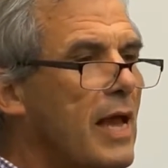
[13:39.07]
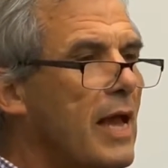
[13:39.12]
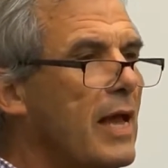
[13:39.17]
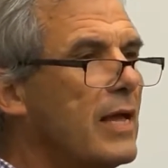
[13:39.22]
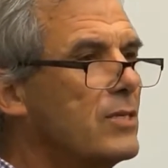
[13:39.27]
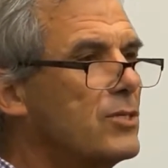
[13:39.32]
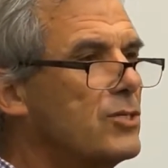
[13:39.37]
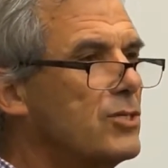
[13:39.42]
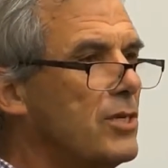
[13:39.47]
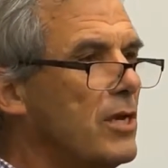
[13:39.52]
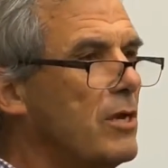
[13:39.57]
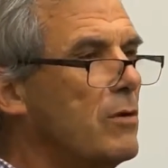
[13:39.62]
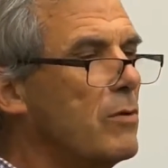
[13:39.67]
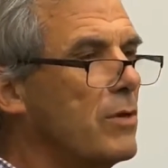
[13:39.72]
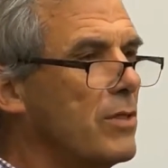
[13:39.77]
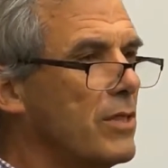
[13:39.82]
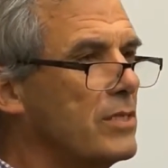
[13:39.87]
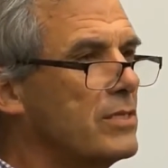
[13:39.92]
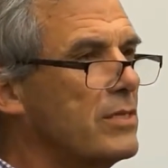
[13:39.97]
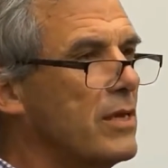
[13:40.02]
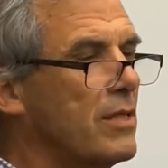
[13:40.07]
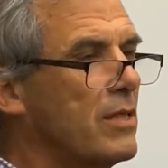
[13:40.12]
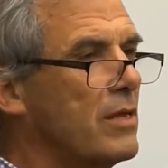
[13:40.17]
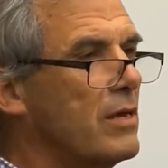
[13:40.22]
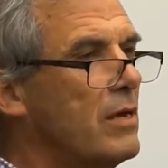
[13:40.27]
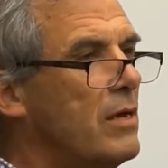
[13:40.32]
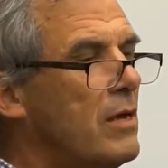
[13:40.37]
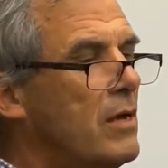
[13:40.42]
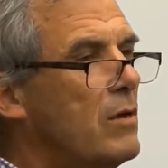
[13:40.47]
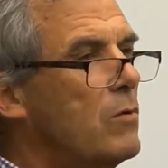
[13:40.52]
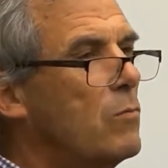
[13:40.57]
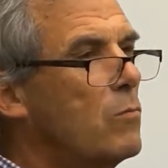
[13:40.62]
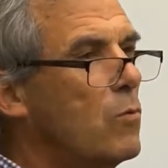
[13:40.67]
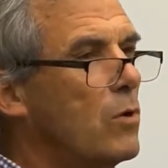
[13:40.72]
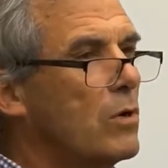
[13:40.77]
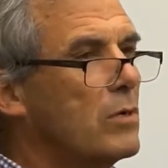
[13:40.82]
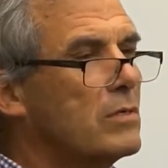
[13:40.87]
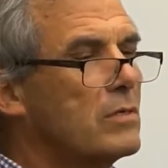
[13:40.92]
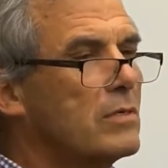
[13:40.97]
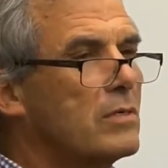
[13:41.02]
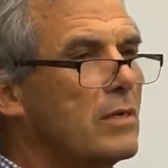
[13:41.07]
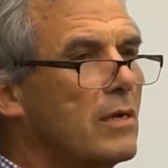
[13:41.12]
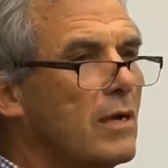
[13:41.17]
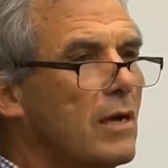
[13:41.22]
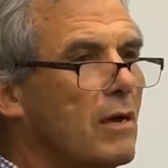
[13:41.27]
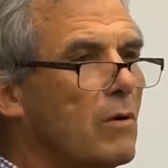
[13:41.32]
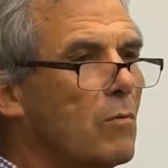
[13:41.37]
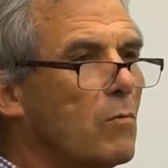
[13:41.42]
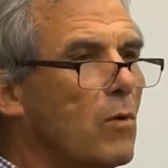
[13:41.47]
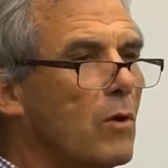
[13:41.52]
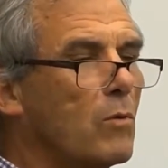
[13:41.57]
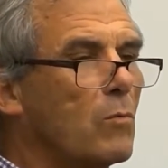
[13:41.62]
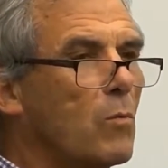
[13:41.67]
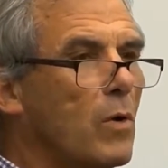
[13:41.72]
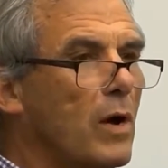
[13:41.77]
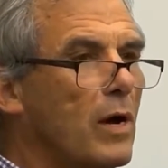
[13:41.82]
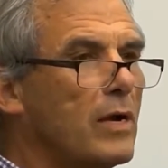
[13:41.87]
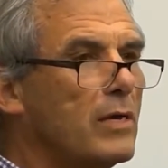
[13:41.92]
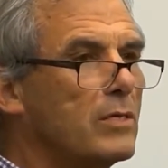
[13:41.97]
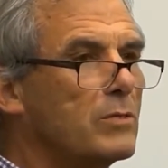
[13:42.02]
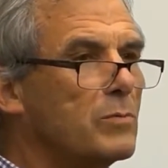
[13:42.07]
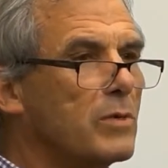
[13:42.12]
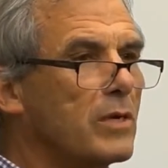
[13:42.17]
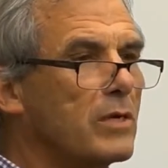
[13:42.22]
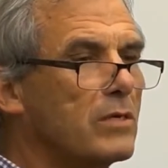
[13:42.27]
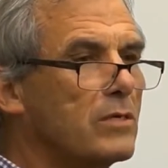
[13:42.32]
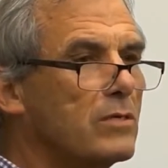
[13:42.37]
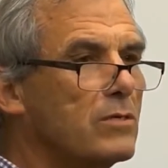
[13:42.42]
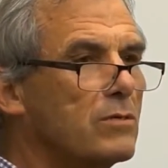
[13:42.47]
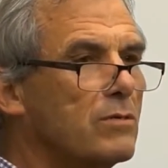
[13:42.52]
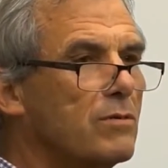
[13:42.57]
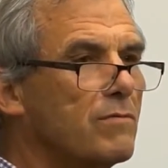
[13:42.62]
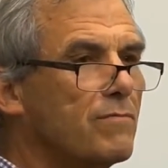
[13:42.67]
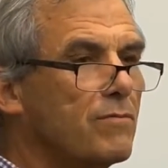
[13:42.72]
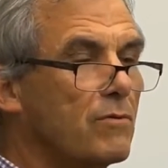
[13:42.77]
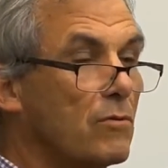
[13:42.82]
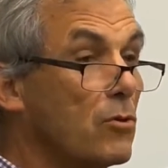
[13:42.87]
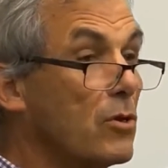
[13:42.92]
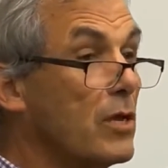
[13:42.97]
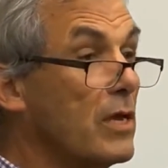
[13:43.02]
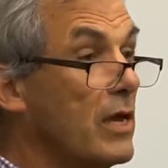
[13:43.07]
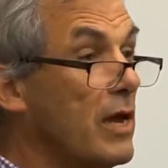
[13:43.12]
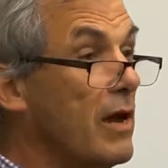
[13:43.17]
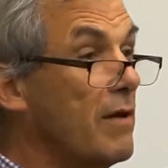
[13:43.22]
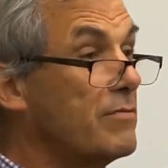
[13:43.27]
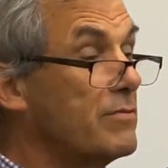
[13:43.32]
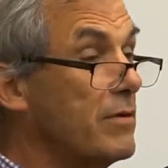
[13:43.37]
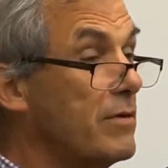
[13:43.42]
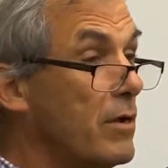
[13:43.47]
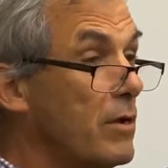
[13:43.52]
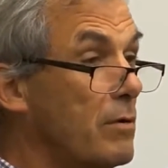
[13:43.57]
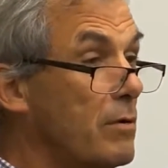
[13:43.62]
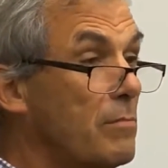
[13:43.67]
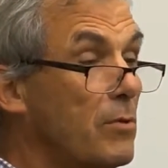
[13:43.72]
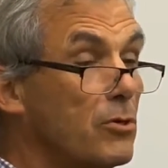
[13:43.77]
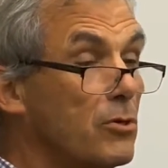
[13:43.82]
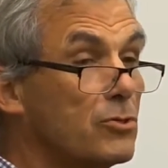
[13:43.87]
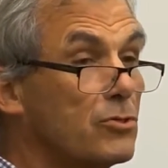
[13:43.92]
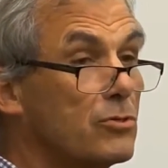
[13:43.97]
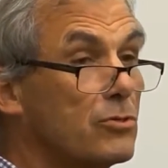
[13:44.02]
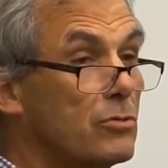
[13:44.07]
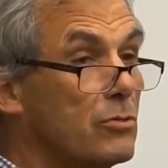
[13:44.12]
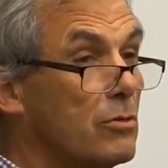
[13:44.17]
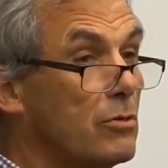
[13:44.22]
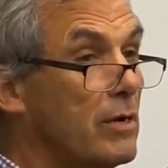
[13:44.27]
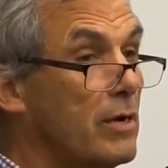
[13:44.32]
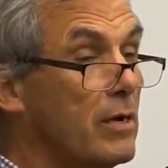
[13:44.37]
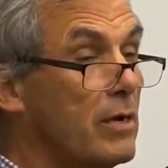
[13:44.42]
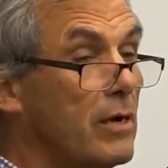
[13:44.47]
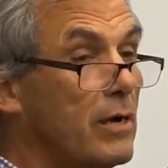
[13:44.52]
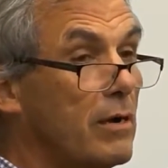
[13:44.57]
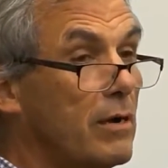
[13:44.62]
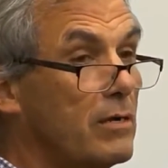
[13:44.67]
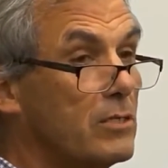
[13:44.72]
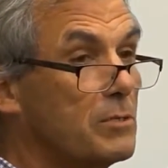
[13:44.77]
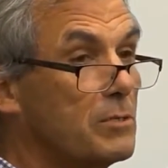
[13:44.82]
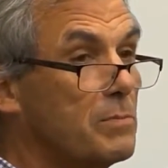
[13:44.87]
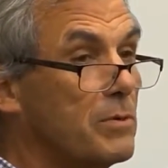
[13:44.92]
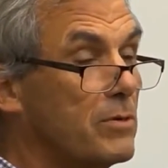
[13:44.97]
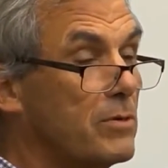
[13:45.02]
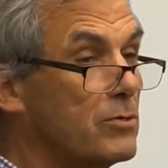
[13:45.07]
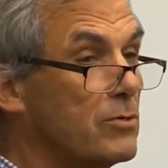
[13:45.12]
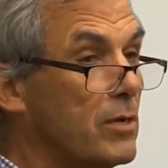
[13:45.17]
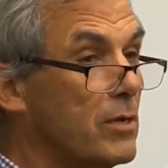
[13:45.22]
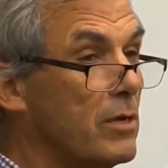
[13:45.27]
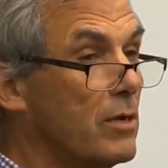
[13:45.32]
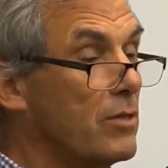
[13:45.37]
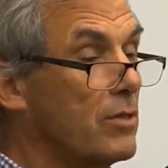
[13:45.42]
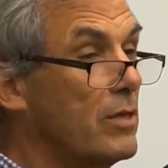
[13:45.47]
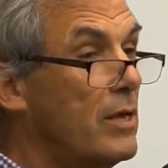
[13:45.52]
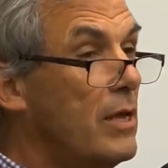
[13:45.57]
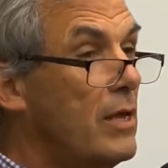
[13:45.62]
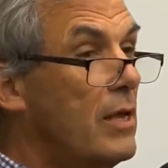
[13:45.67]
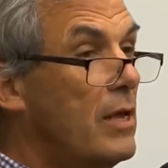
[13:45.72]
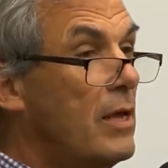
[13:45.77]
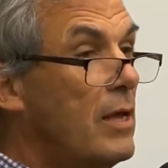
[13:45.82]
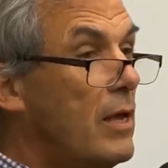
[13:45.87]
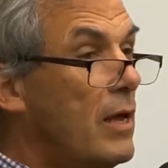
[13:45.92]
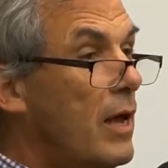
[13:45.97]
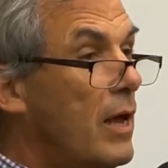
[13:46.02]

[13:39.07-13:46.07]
and share with each other what ways we can do for looking after our emotional or our spiritual health?